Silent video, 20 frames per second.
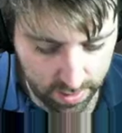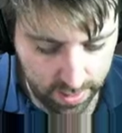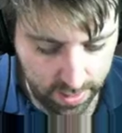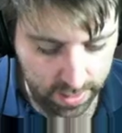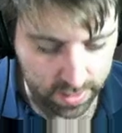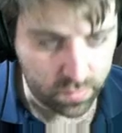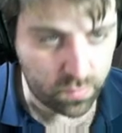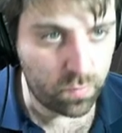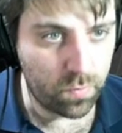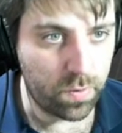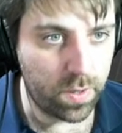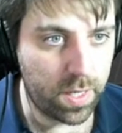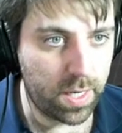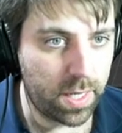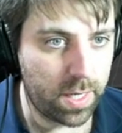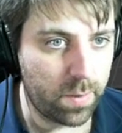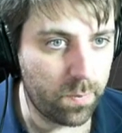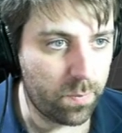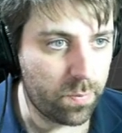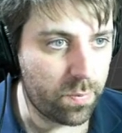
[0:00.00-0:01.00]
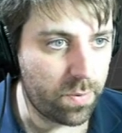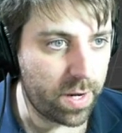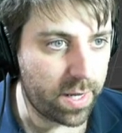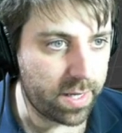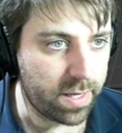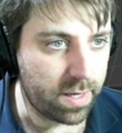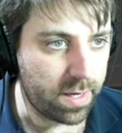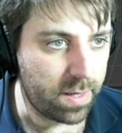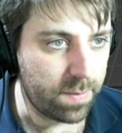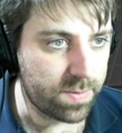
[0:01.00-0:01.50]
And let's really
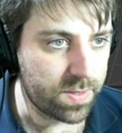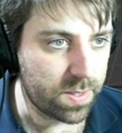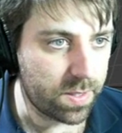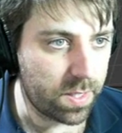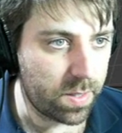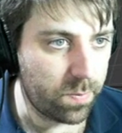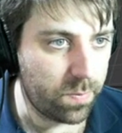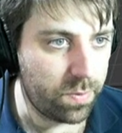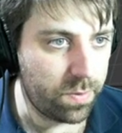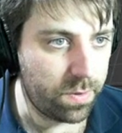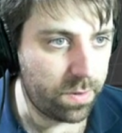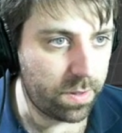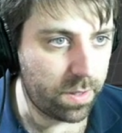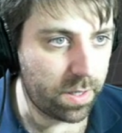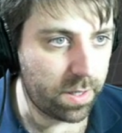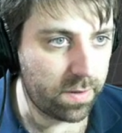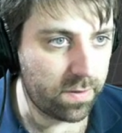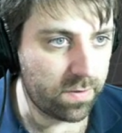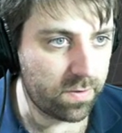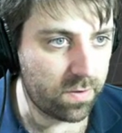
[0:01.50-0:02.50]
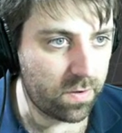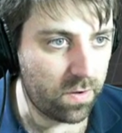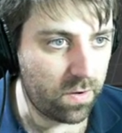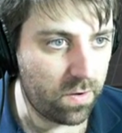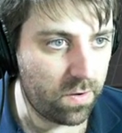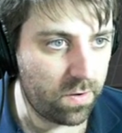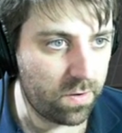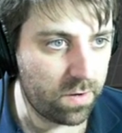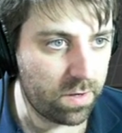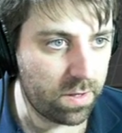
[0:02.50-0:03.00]
break it up. So I'm going to put it
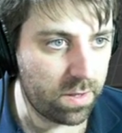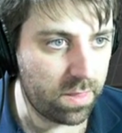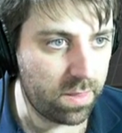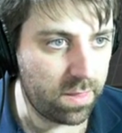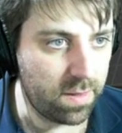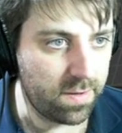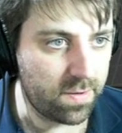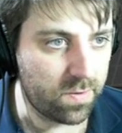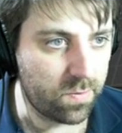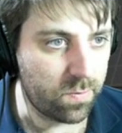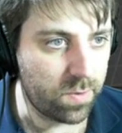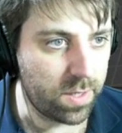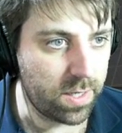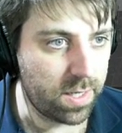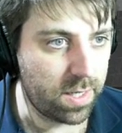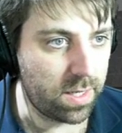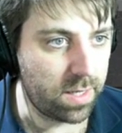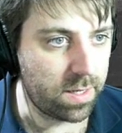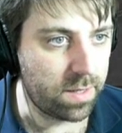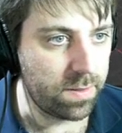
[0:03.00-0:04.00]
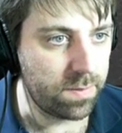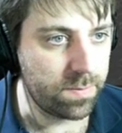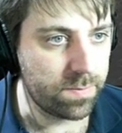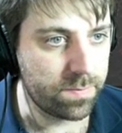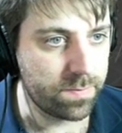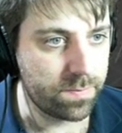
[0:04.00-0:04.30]
on this one here.